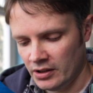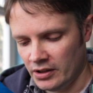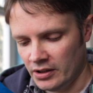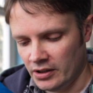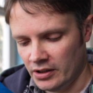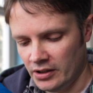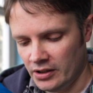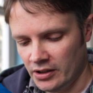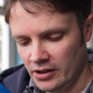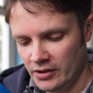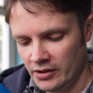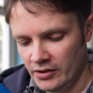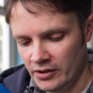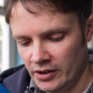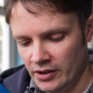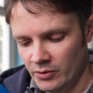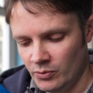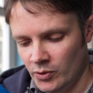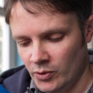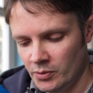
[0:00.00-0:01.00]
Uh,
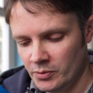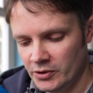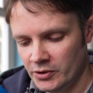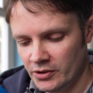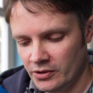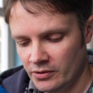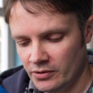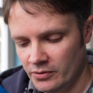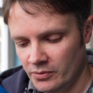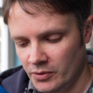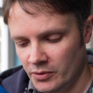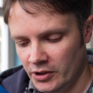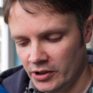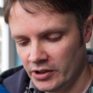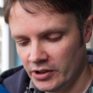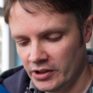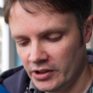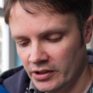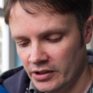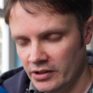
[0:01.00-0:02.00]
then when we do y,
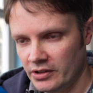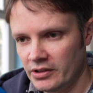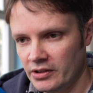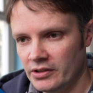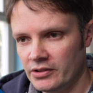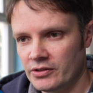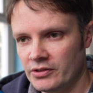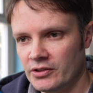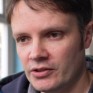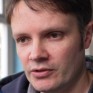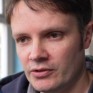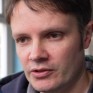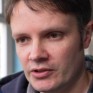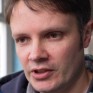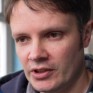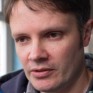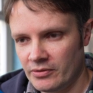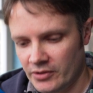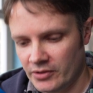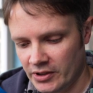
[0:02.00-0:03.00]
do the
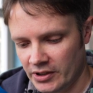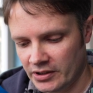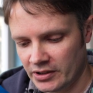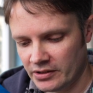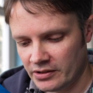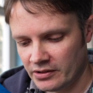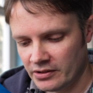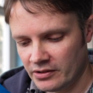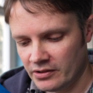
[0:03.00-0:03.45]
same thing.